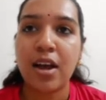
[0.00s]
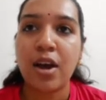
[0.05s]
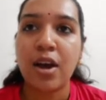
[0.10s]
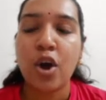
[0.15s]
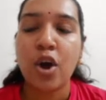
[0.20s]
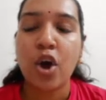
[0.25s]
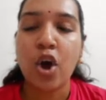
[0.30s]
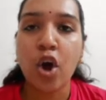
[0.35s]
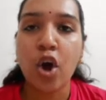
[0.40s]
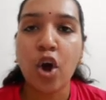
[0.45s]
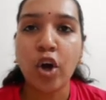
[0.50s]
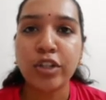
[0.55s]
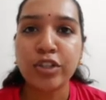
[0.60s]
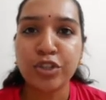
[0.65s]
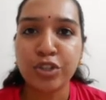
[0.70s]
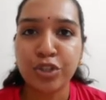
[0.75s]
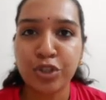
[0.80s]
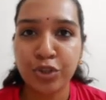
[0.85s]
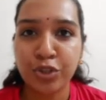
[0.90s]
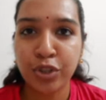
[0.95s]

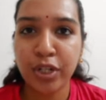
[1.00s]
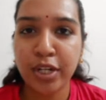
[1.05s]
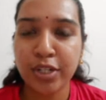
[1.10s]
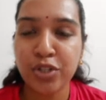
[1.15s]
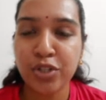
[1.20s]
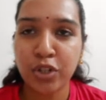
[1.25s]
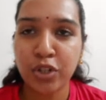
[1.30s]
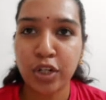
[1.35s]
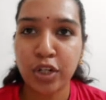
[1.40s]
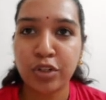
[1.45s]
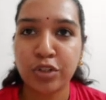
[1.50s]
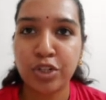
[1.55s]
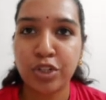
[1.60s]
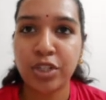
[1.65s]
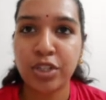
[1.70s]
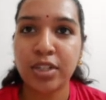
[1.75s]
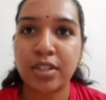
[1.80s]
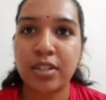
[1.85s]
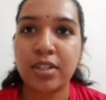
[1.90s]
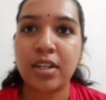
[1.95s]
On sugar
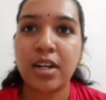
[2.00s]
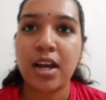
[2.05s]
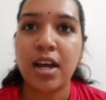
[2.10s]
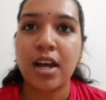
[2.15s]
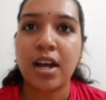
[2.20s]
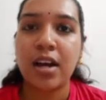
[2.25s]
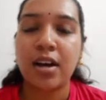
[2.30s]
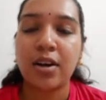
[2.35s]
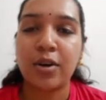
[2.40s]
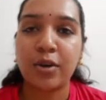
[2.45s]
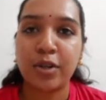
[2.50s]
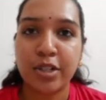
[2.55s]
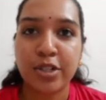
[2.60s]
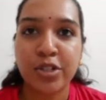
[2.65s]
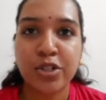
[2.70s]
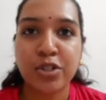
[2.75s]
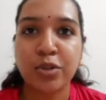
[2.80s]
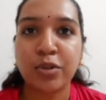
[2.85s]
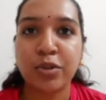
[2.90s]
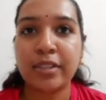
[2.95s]
solution
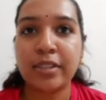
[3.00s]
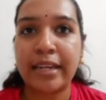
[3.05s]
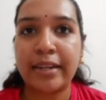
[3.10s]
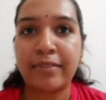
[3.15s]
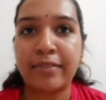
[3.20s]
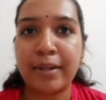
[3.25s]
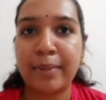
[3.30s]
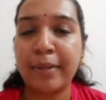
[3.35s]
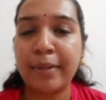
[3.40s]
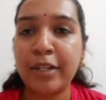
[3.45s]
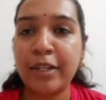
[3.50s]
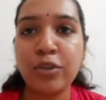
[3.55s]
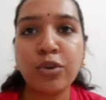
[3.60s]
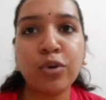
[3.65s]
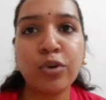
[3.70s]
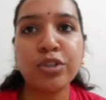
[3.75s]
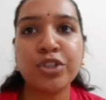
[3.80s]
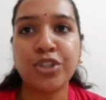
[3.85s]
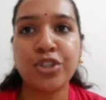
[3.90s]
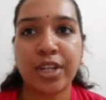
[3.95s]
also there will be
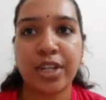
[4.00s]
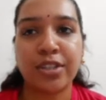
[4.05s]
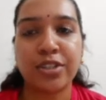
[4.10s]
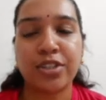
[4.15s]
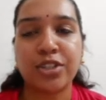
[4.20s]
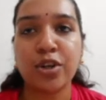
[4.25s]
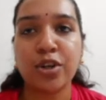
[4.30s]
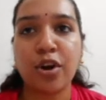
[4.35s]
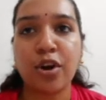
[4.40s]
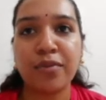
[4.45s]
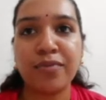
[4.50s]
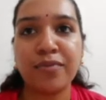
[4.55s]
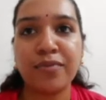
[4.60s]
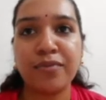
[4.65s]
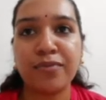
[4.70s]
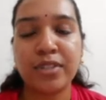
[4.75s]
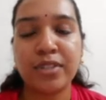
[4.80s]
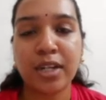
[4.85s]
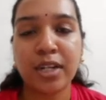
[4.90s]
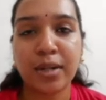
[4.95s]
no change of
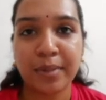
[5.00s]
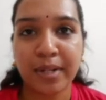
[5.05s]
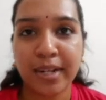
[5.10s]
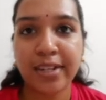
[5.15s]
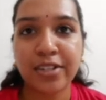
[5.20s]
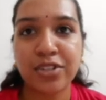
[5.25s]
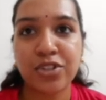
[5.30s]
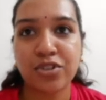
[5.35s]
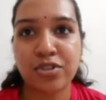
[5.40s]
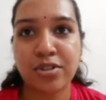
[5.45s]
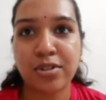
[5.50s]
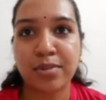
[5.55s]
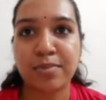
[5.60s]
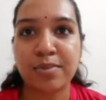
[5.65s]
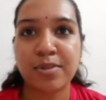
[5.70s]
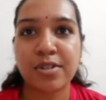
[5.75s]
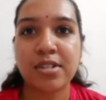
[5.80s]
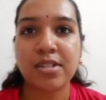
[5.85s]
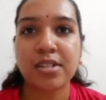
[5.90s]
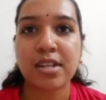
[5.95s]
turmeric
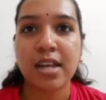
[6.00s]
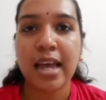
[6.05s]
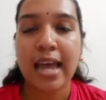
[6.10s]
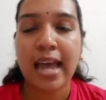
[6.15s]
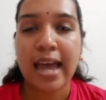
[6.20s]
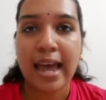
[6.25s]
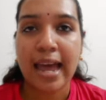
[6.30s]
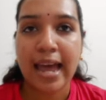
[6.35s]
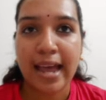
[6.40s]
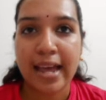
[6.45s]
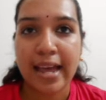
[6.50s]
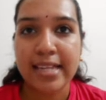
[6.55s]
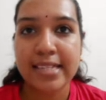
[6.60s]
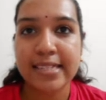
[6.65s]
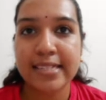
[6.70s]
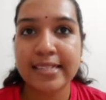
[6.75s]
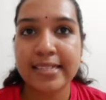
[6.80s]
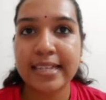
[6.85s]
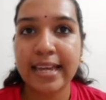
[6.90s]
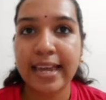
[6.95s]
strips
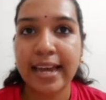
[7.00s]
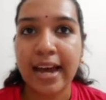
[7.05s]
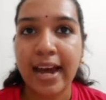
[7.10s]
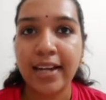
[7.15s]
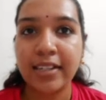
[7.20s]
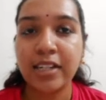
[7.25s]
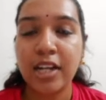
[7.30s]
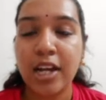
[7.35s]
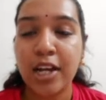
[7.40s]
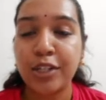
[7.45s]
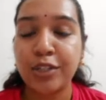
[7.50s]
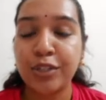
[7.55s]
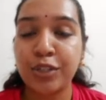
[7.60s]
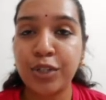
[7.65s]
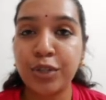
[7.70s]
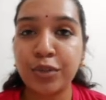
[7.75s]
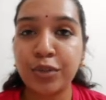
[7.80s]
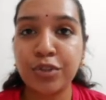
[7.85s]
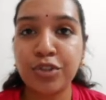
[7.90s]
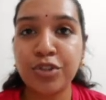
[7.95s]
as they are
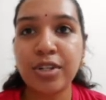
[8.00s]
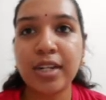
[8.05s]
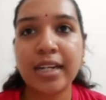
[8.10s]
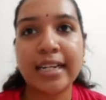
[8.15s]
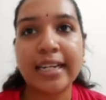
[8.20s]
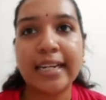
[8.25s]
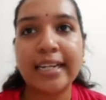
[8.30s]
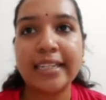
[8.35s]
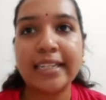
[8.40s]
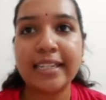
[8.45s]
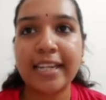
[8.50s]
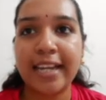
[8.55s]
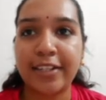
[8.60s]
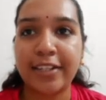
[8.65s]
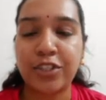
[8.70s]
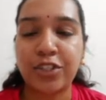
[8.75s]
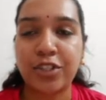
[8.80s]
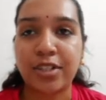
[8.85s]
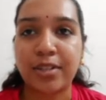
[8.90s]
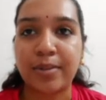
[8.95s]
neutral in
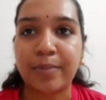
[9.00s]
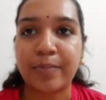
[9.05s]
nature.